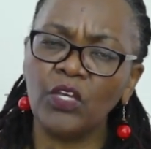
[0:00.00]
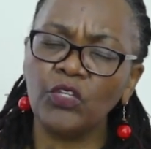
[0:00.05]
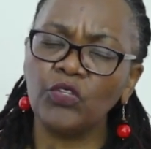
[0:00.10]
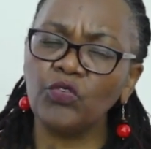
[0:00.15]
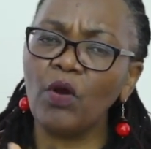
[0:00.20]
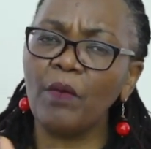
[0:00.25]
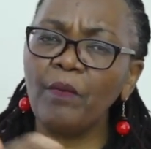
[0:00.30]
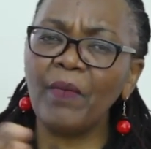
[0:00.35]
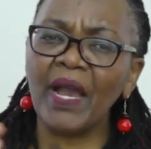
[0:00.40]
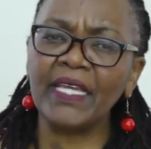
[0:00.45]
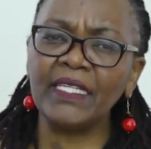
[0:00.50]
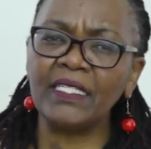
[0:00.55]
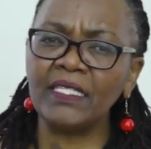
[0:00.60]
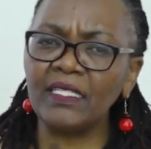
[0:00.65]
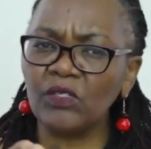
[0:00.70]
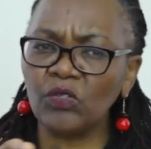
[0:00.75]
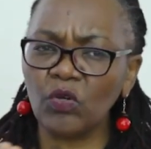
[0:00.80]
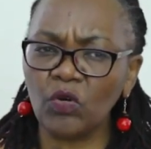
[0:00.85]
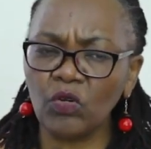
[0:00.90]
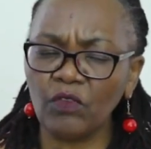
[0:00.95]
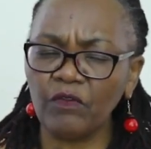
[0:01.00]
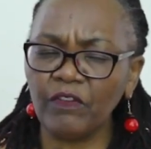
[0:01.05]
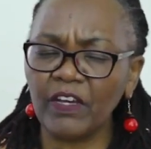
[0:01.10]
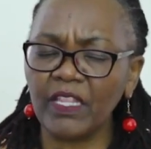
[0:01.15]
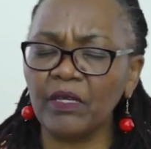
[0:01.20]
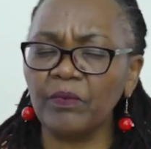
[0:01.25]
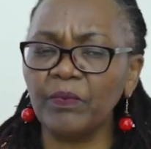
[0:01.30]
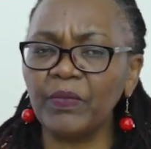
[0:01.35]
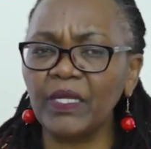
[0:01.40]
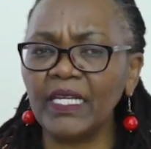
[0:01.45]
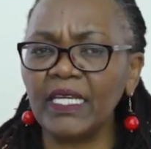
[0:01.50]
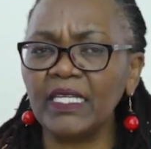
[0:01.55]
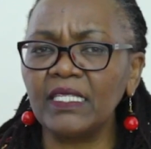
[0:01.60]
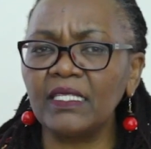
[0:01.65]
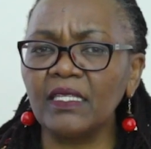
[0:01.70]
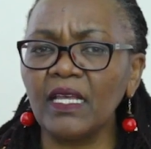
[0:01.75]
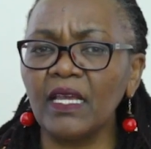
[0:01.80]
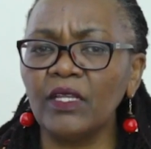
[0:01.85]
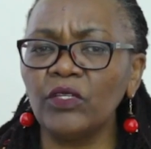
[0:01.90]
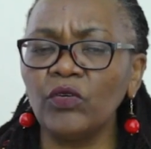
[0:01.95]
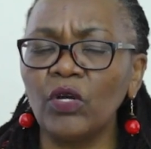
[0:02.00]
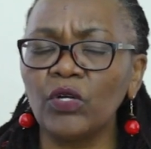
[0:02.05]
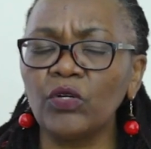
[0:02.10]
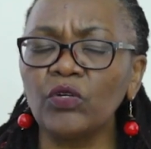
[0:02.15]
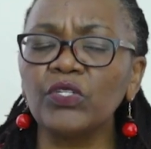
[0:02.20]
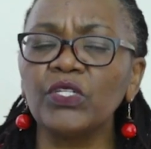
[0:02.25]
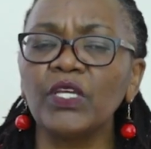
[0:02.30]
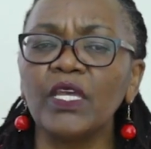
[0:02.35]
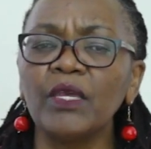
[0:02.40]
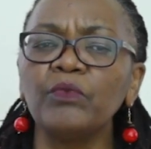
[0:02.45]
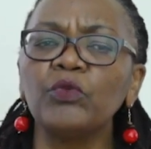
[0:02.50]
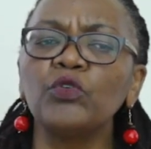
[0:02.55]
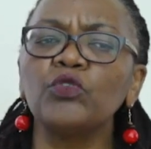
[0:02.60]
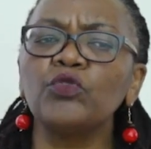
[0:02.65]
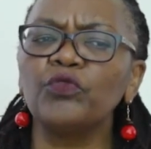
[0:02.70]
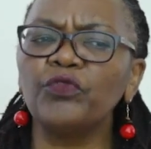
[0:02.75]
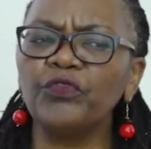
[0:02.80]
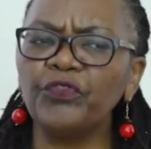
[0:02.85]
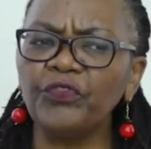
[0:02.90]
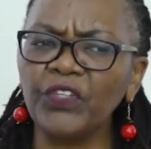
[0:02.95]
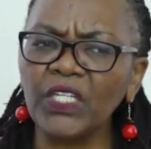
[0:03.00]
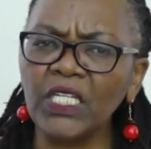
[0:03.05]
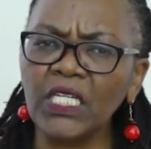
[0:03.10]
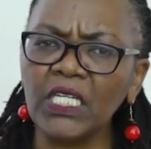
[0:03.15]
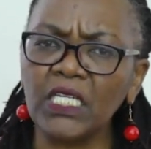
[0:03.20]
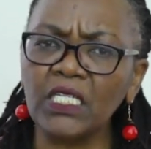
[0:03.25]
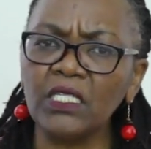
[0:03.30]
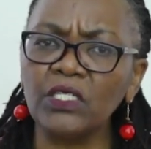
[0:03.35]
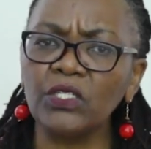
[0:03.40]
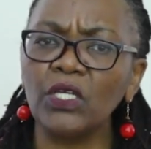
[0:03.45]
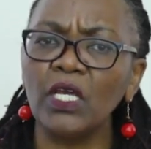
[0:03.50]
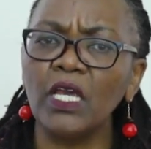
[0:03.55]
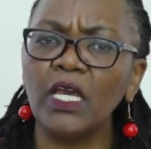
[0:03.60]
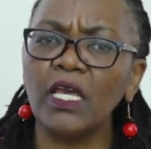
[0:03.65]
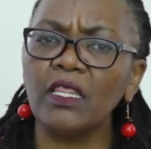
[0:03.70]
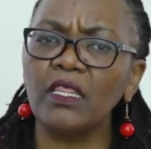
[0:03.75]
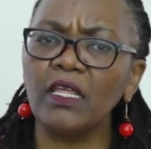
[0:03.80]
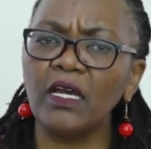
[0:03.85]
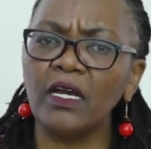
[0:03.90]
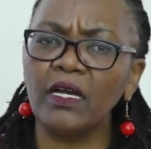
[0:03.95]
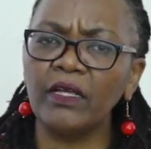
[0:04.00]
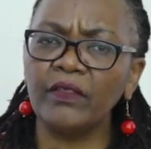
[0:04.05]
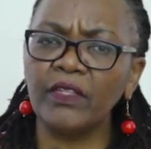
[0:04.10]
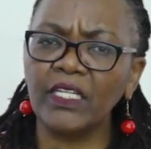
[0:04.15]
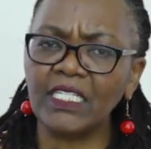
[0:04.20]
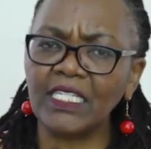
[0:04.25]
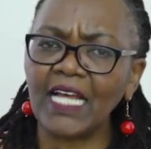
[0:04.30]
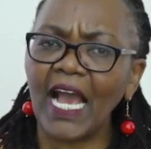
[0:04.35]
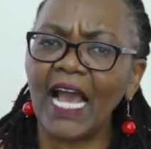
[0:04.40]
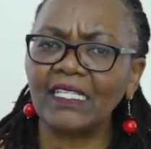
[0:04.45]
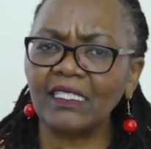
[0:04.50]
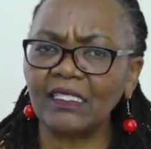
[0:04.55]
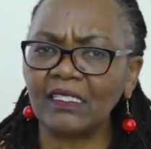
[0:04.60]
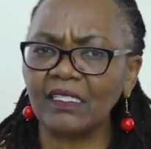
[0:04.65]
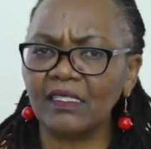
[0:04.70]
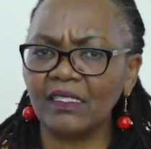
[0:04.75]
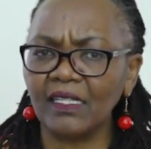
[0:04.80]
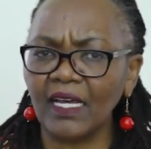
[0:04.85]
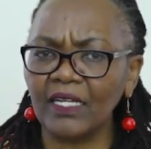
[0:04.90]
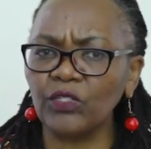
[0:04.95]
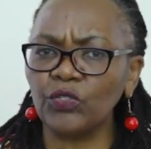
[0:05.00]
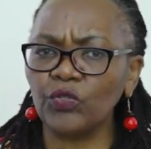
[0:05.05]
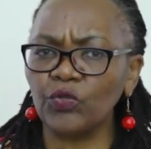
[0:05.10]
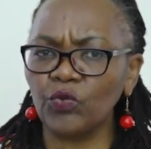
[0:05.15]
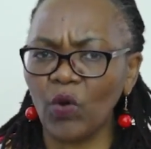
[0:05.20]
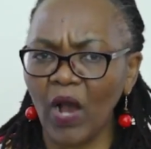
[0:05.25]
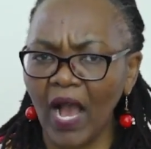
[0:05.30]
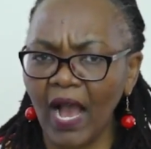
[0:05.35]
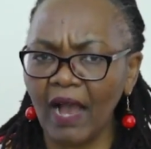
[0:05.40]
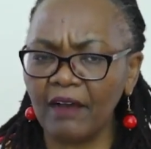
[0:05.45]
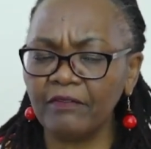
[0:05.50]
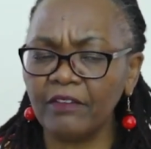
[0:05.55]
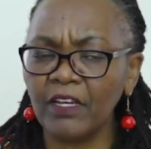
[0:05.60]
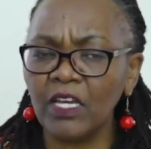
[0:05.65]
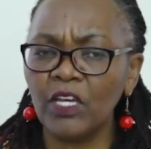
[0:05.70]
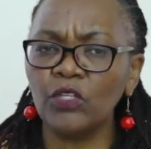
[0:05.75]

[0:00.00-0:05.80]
your mind is all over the place and you're not able to finish the tasks that you have.